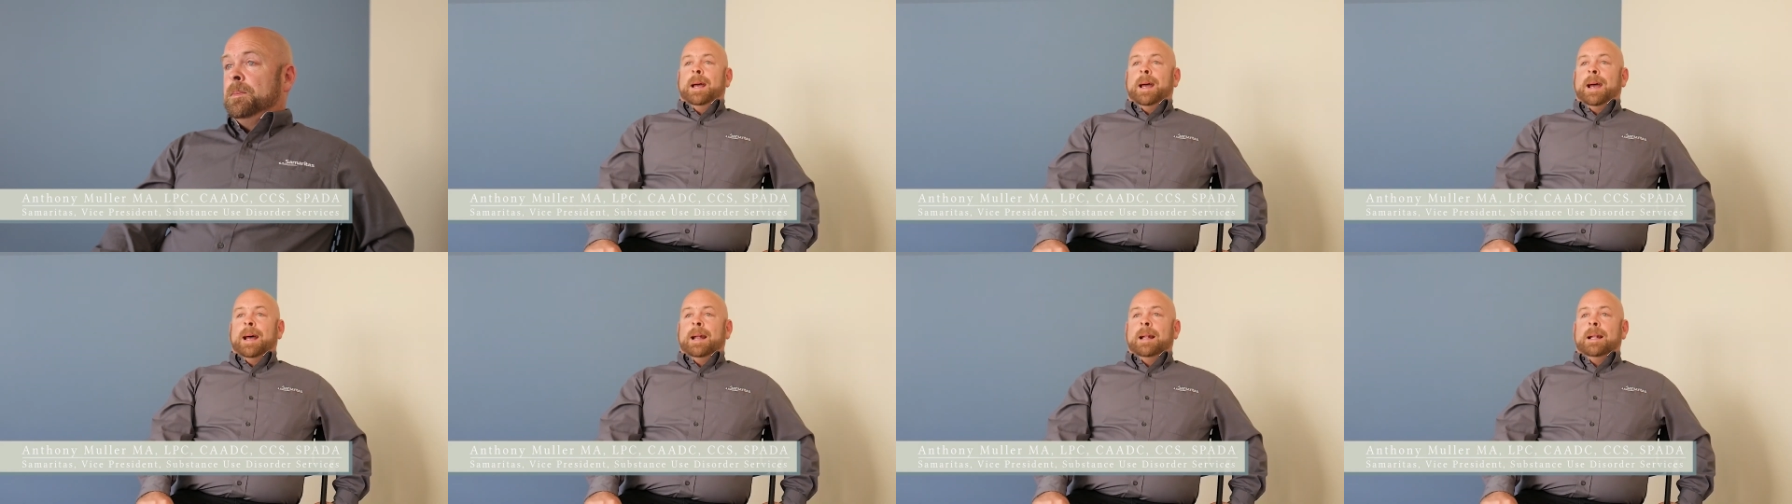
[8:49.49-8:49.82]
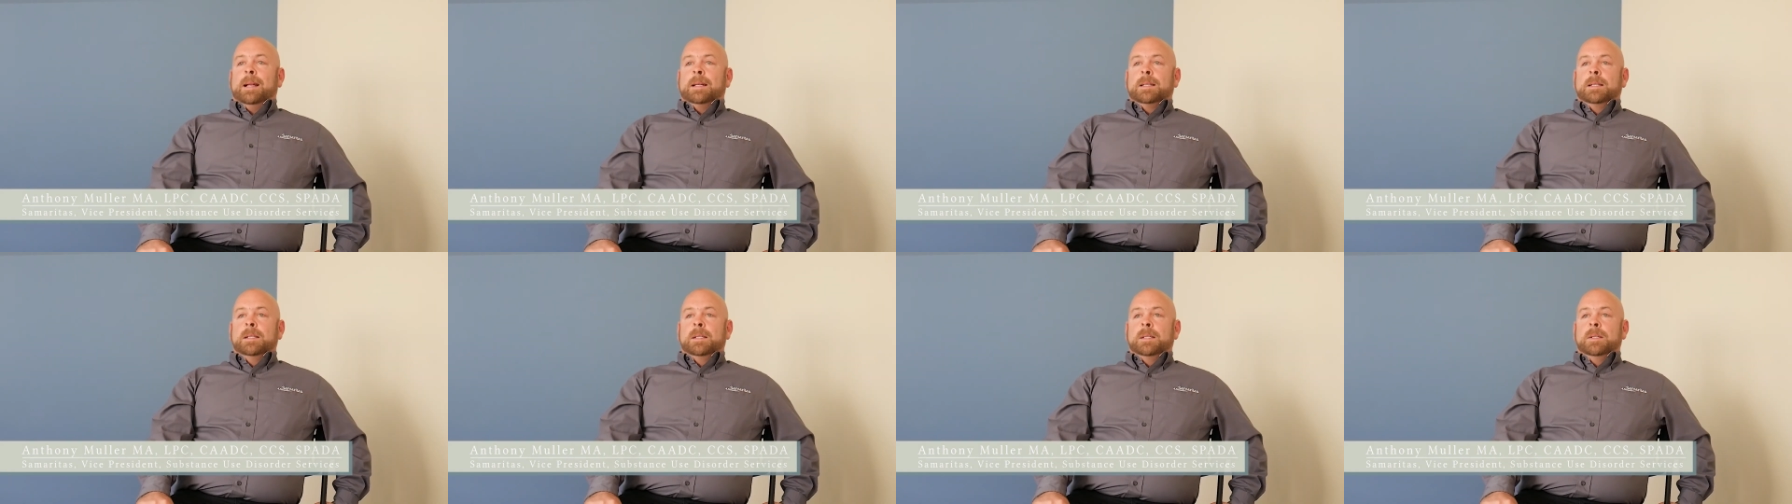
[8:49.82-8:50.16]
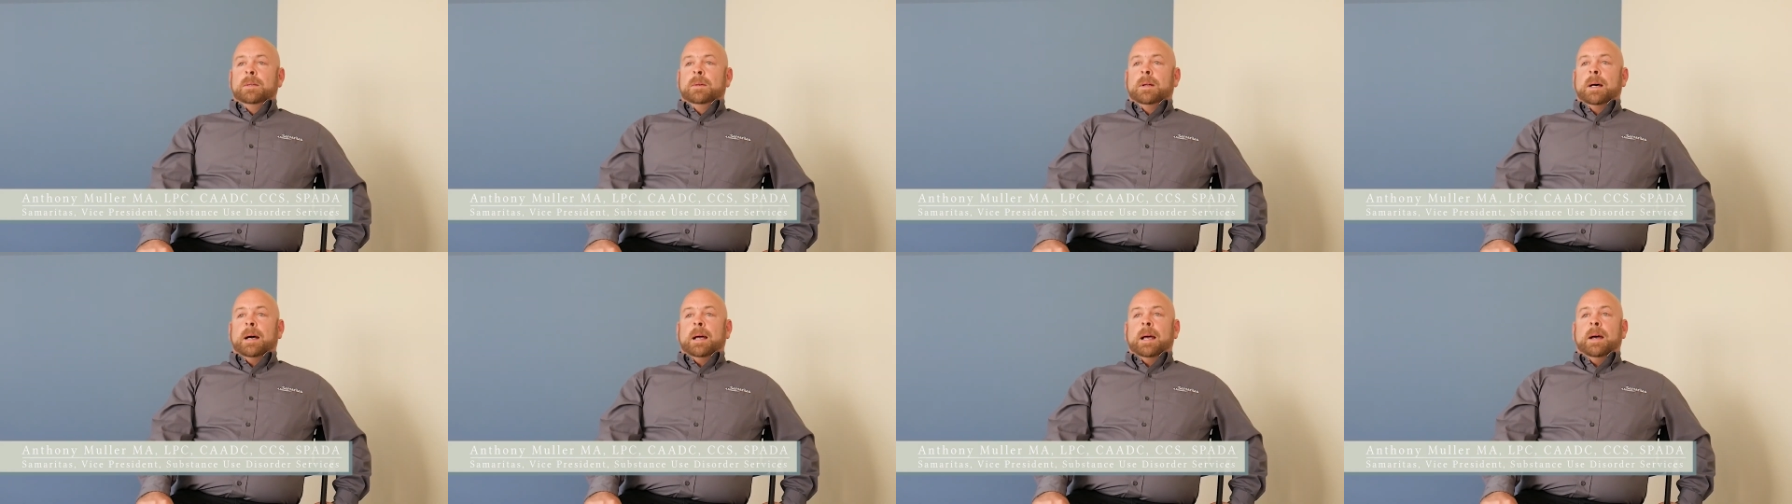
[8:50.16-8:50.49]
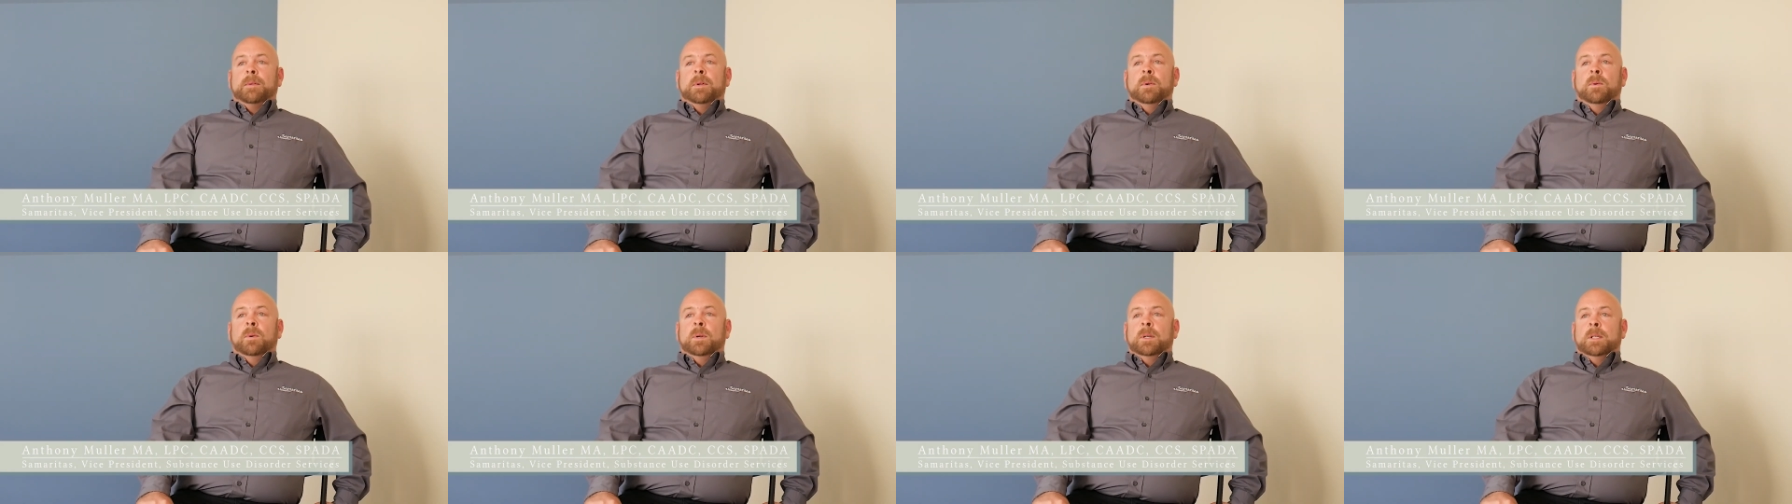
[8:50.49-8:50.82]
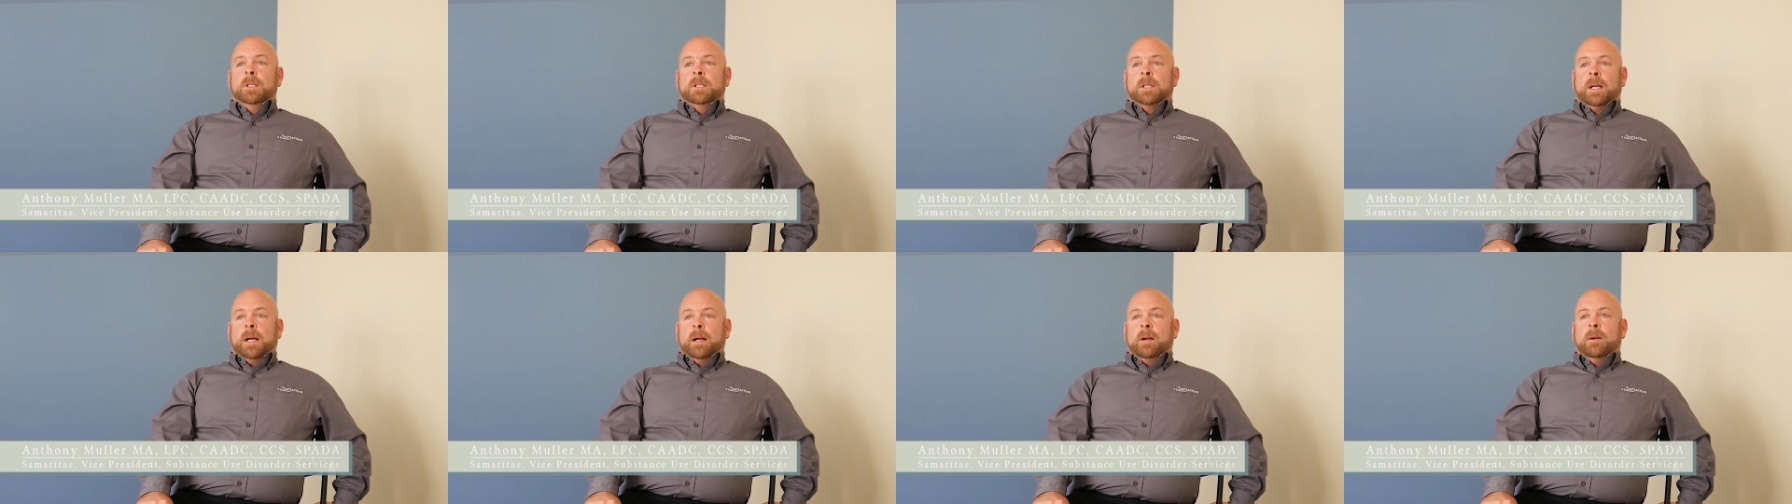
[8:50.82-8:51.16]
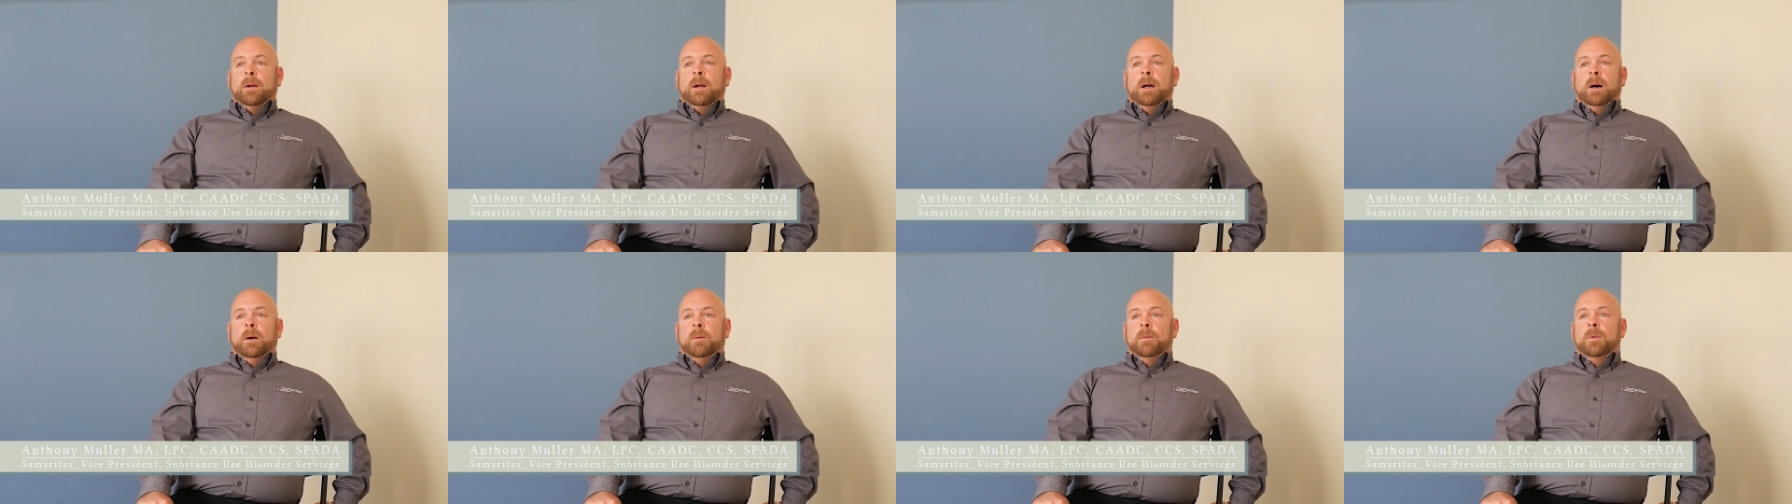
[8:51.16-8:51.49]
Adolescents do not have to
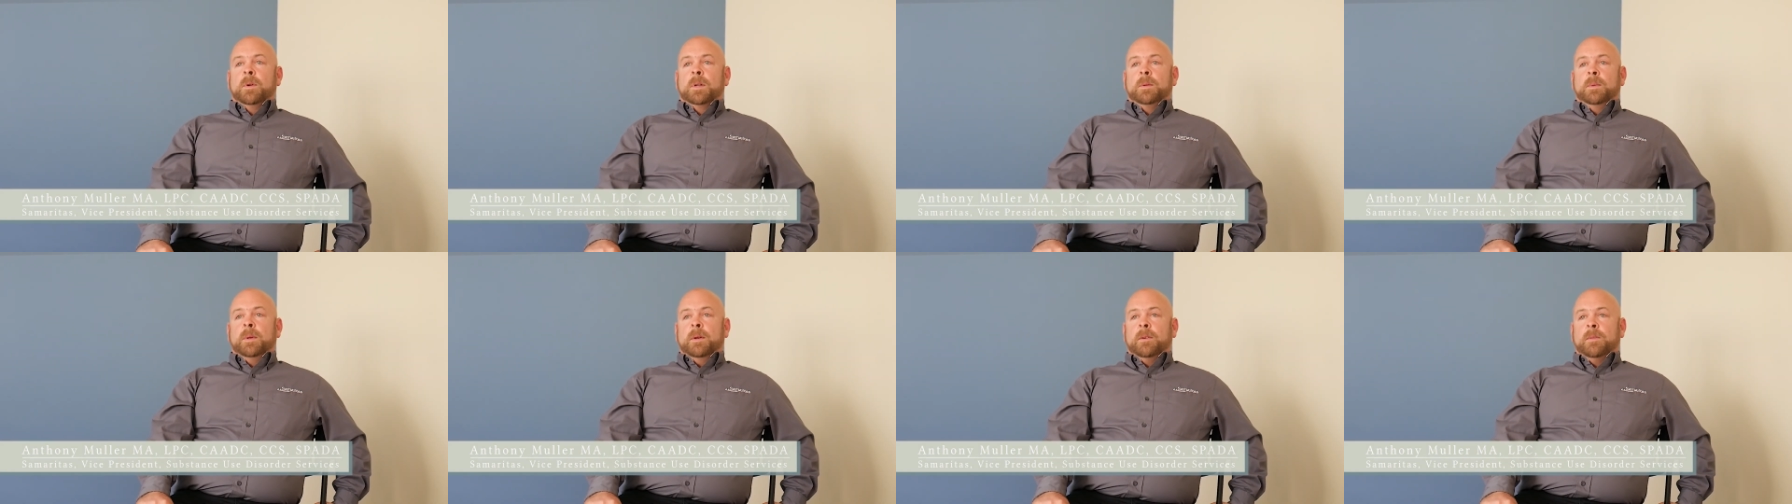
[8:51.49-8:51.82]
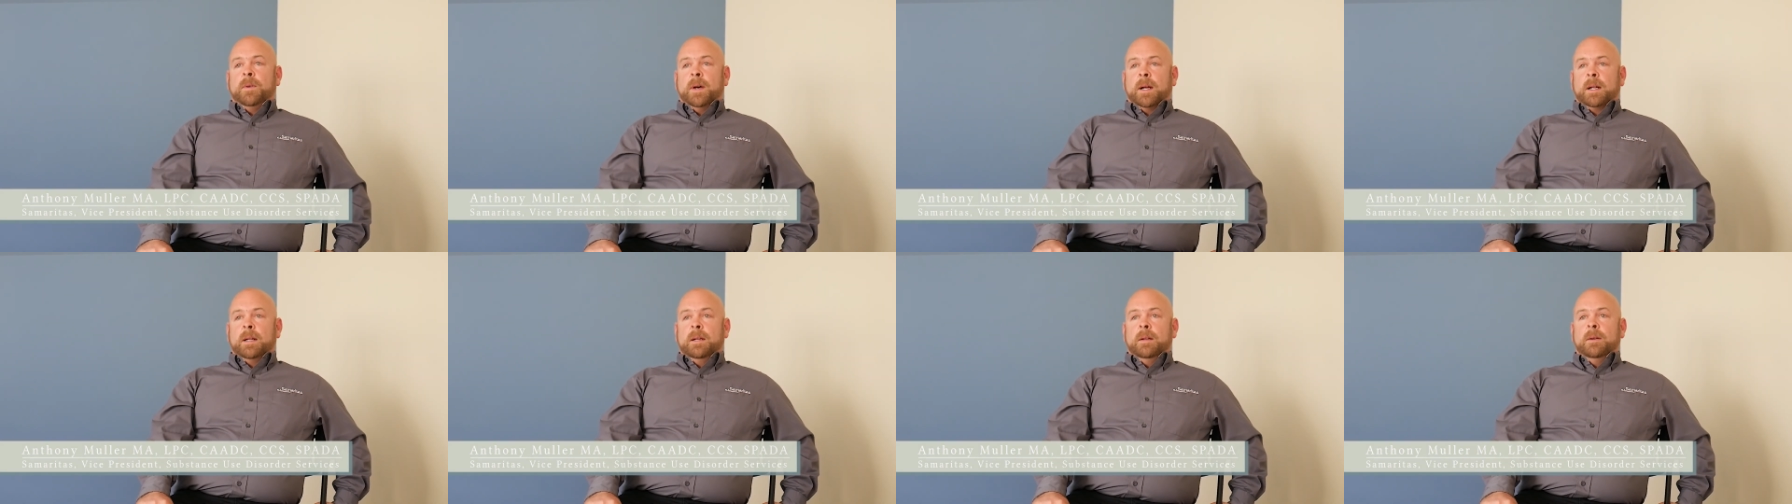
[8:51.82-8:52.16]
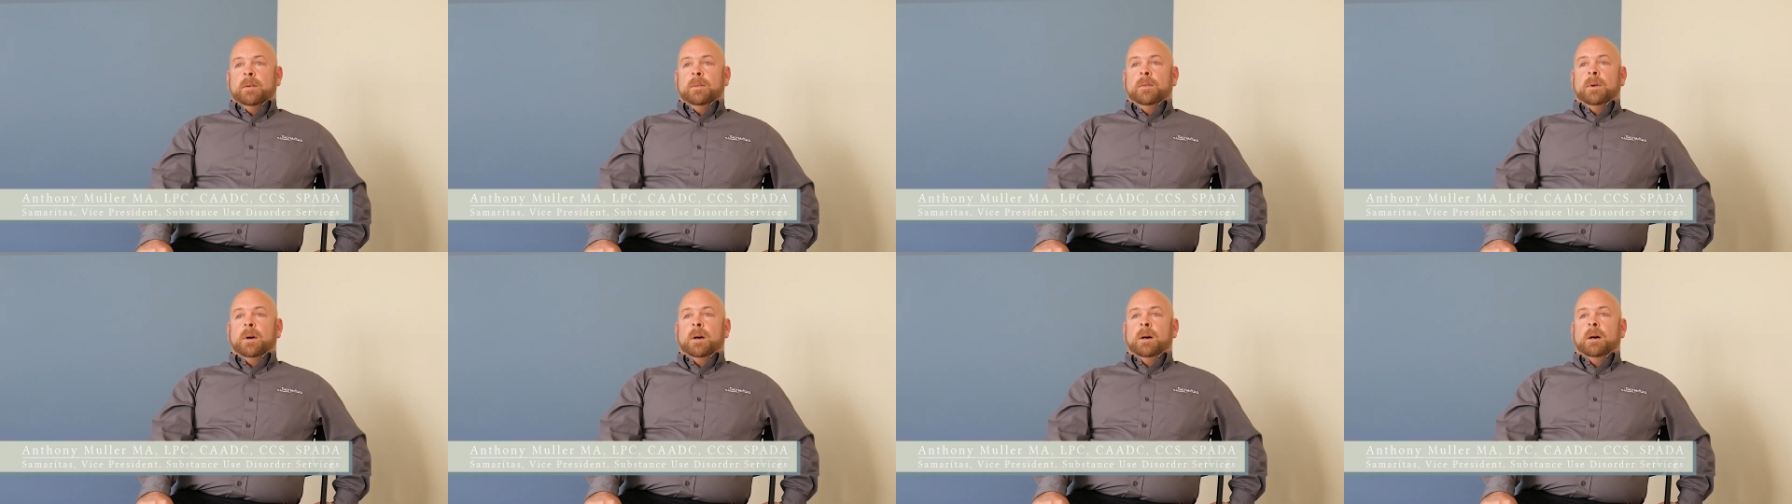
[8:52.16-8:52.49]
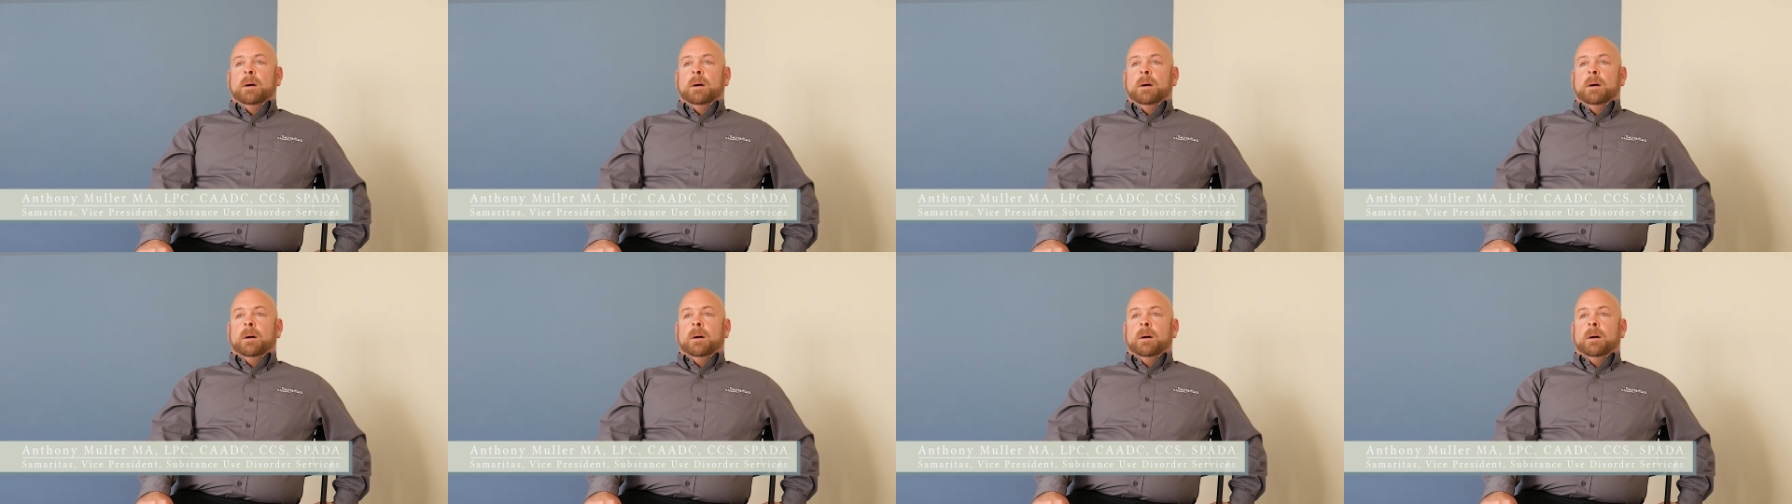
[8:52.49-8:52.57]
desire help for it to be effective.